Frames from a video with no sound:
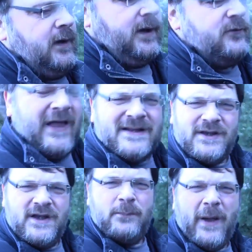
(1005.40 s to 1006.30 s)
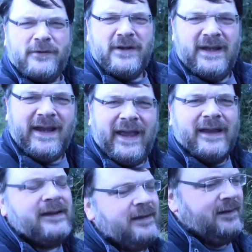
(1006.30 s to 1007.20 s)
if that's the only opponent you get,
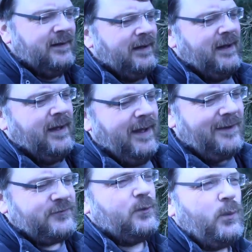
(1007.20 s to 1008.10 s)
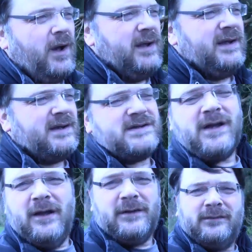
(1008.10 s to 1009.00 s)
after a while you're going to
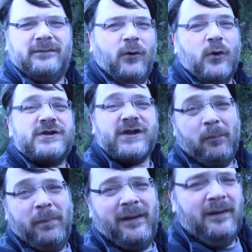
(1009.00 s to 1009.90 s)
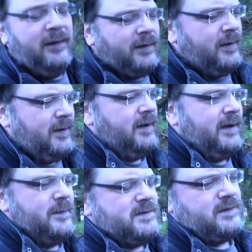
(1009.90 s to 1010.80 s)
start or stop
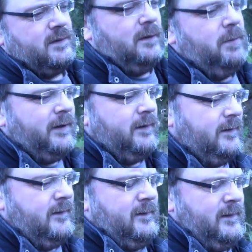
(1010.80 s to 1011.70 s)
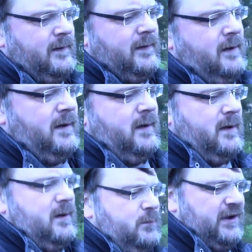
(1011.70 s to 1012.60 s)
going to the club,
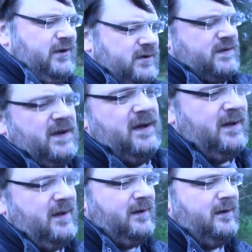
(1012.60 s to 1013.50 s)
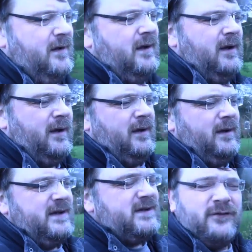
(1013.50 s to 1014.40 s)
because
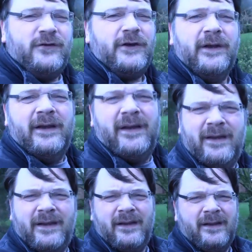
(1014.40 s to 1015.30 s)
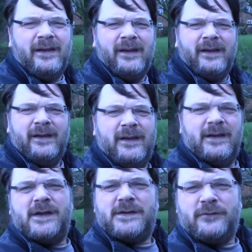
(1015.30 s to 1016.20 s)
it's not fun.
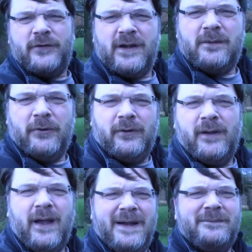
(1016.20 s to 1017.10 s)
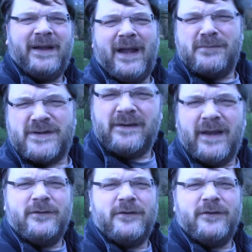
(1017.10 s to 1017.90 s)
It's not fun anymore. I hope the camera's okay,